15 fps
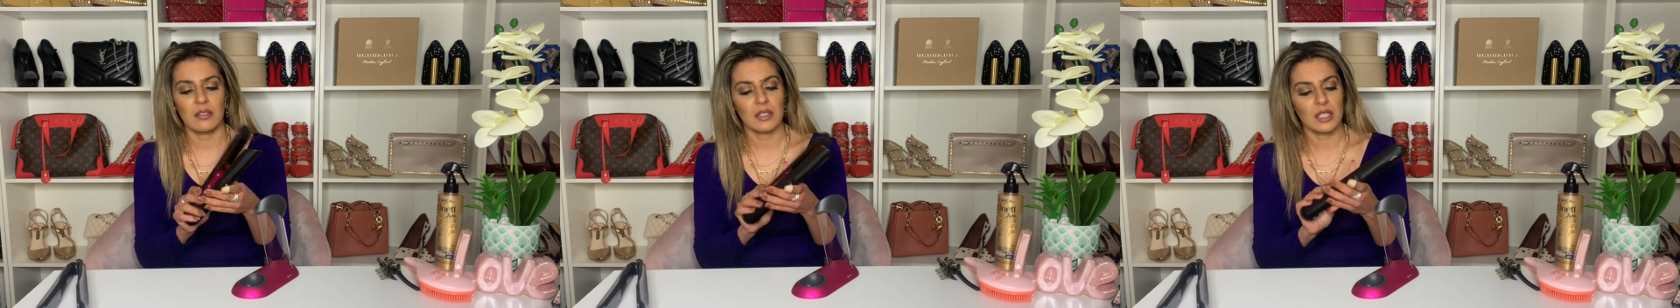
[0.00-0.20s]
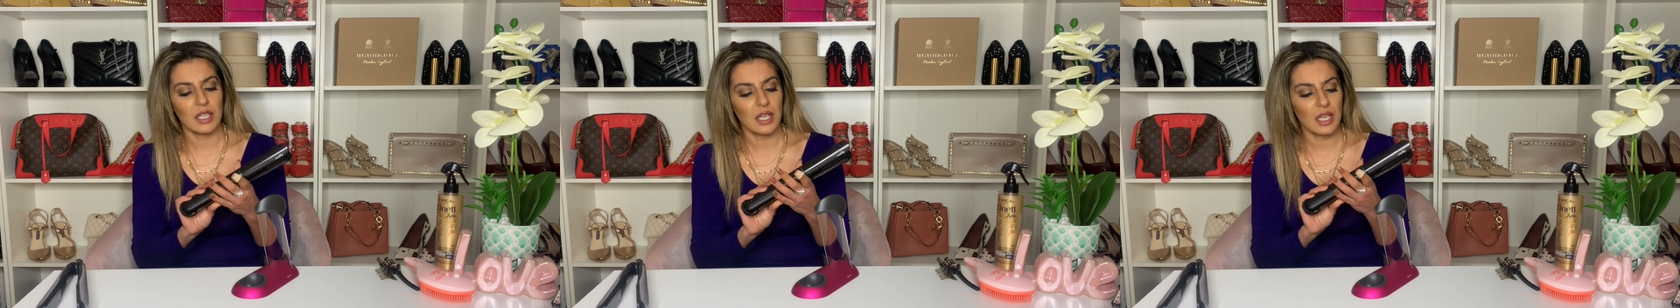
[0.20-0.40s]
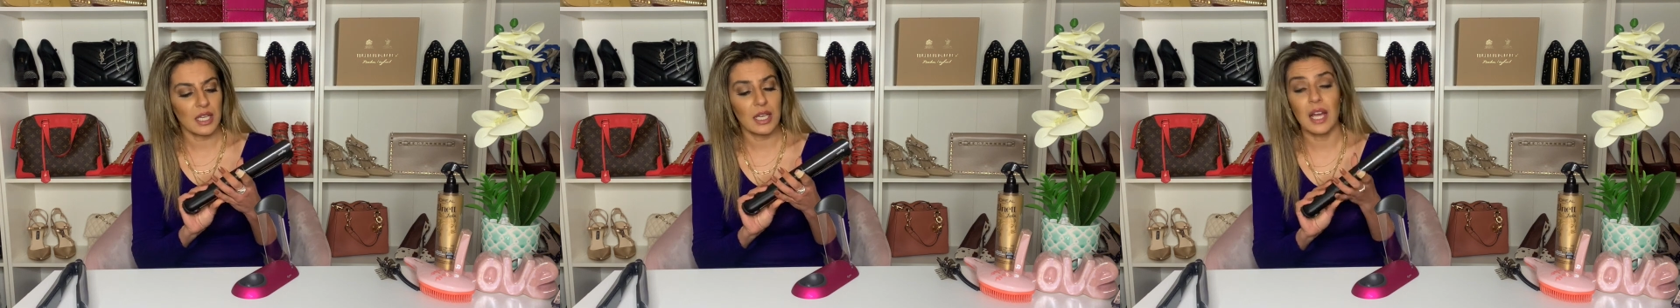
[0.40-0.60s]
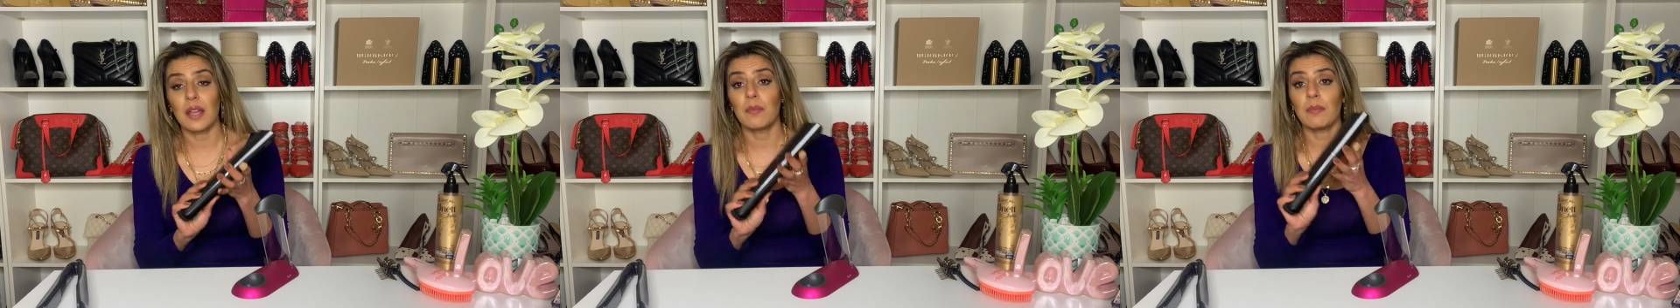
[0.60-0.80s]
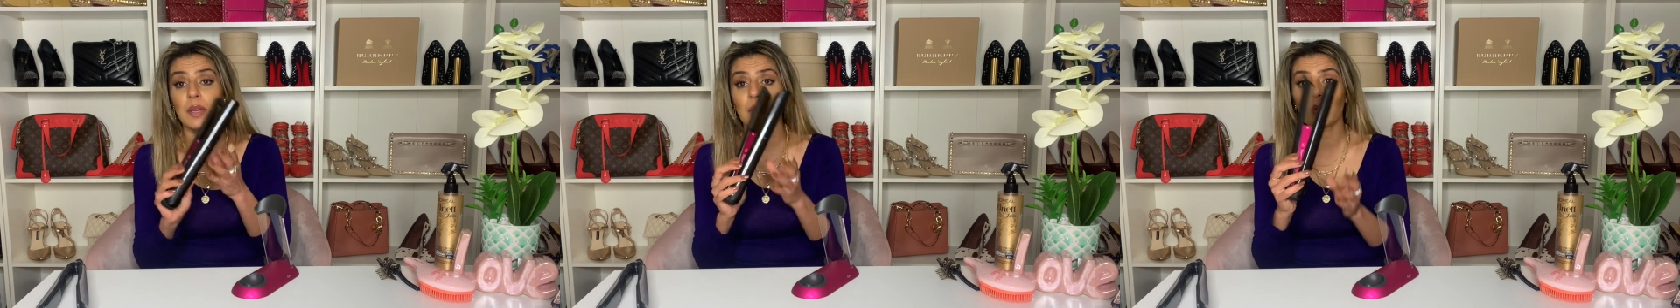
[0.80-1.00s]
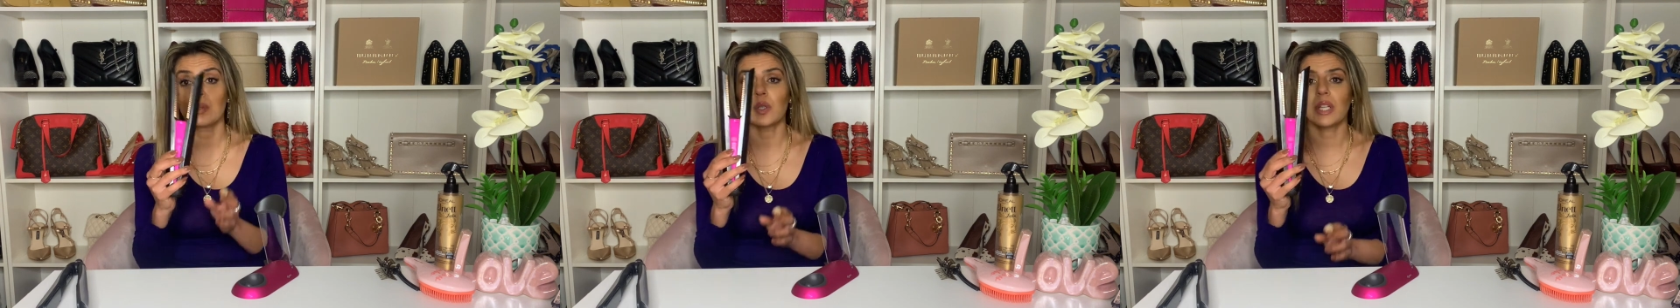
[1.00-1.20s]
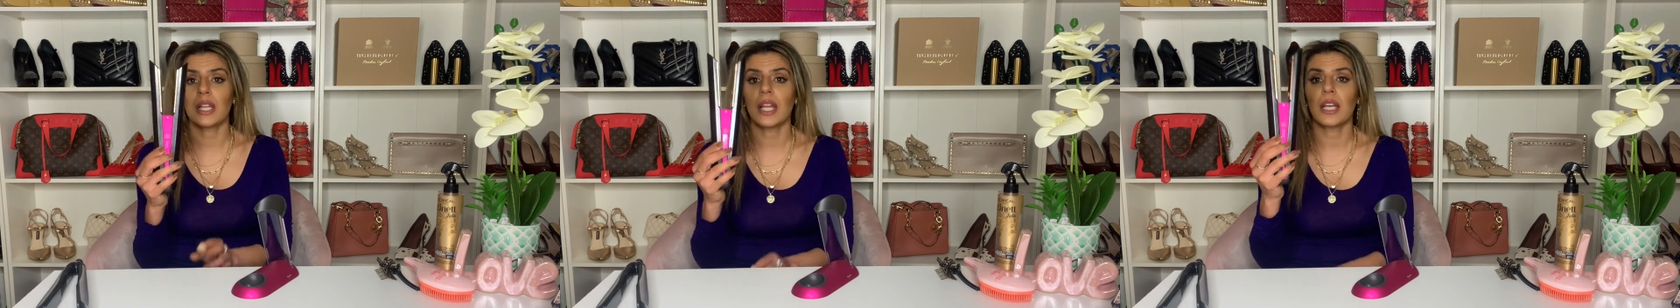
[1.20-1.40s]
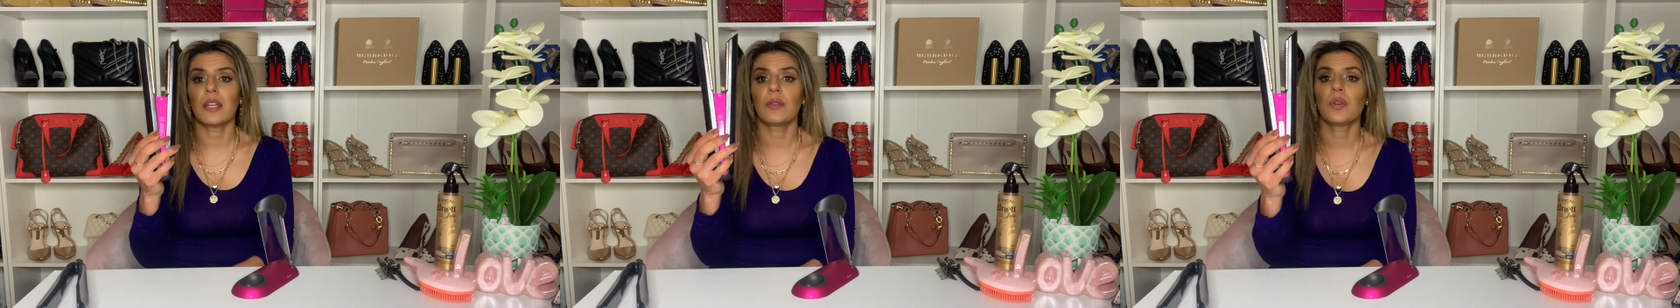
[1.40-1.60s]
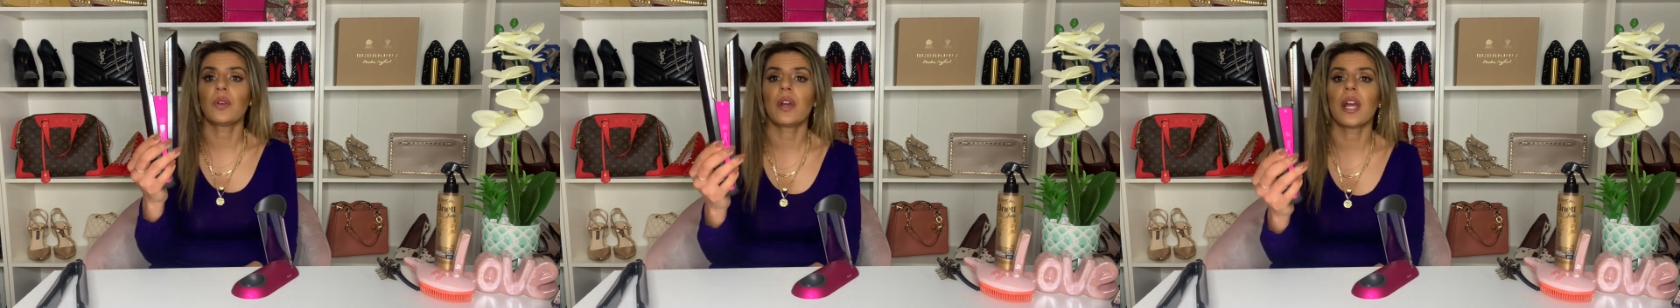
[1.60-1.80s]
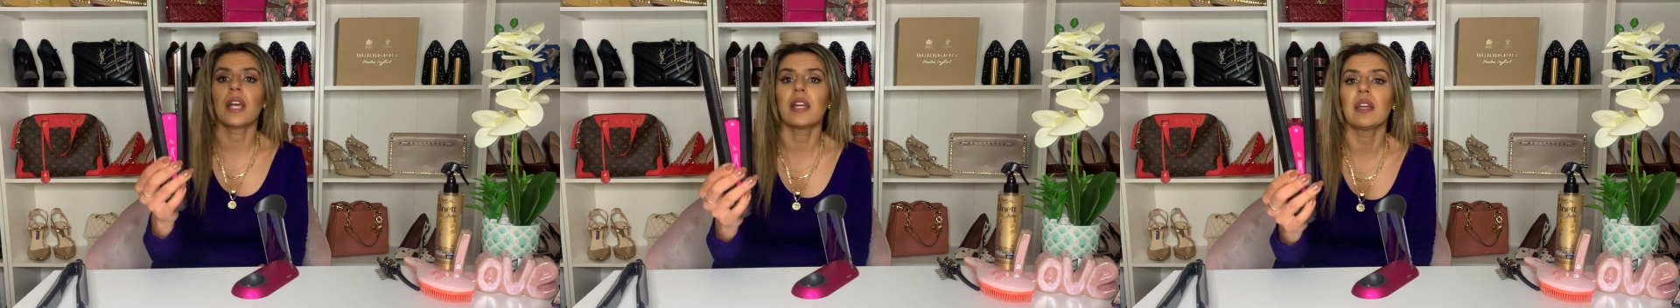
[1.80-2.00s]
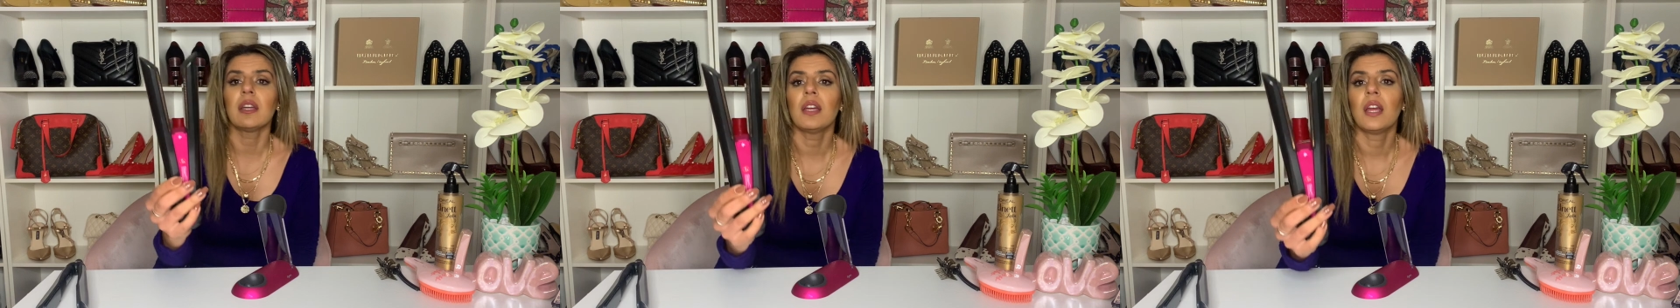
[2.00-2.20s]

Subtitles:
It's like a gunmetal gray.